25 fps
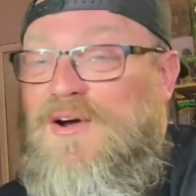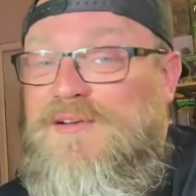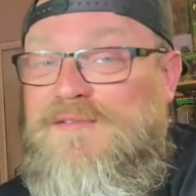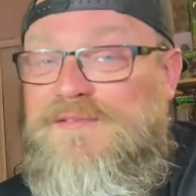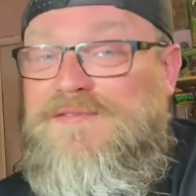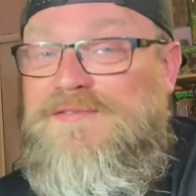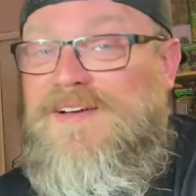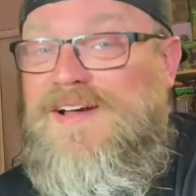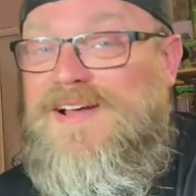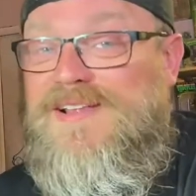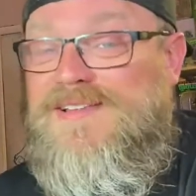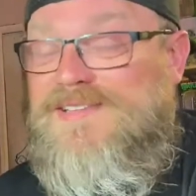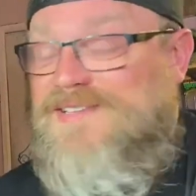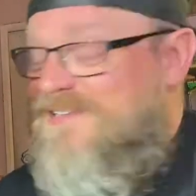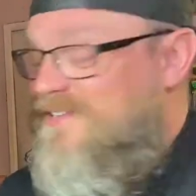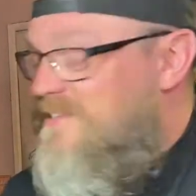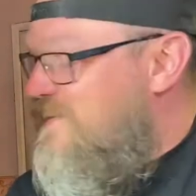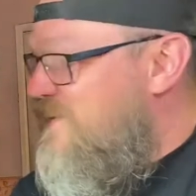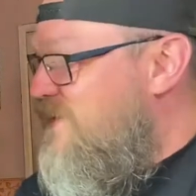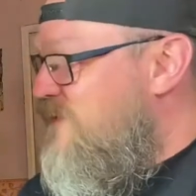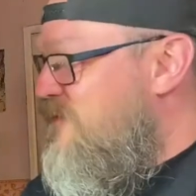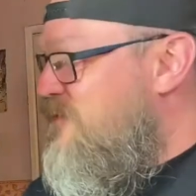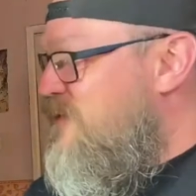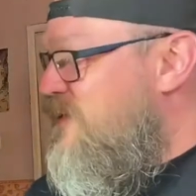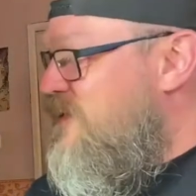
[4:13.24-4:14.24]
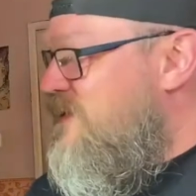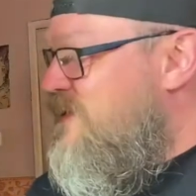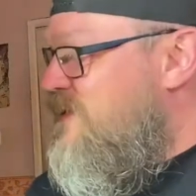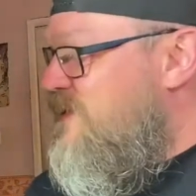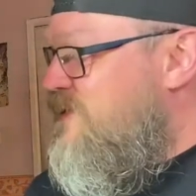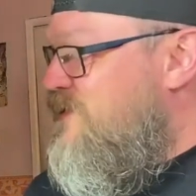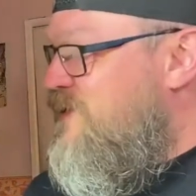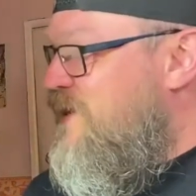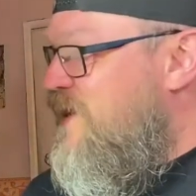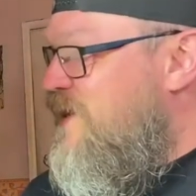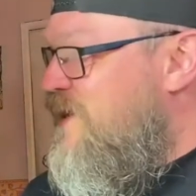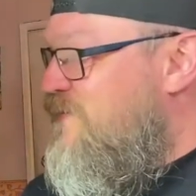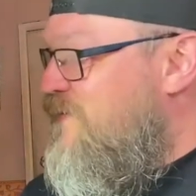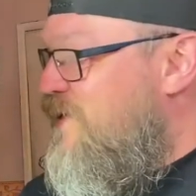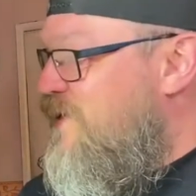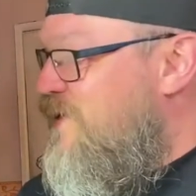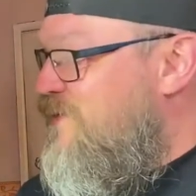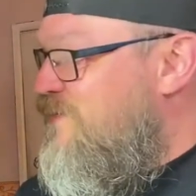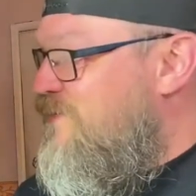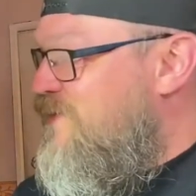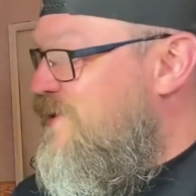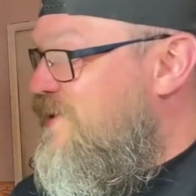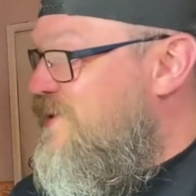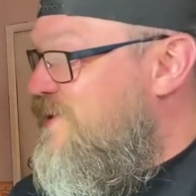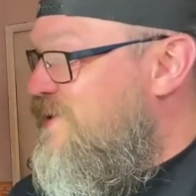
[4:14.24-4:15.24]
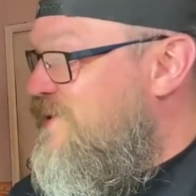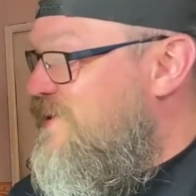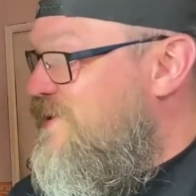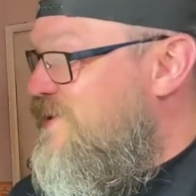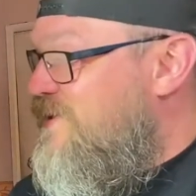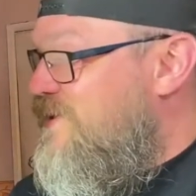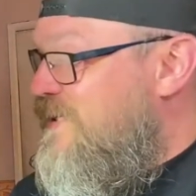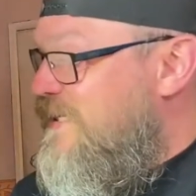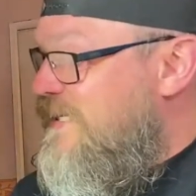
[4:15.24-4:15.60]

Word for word: in fact a vintage skateboard, because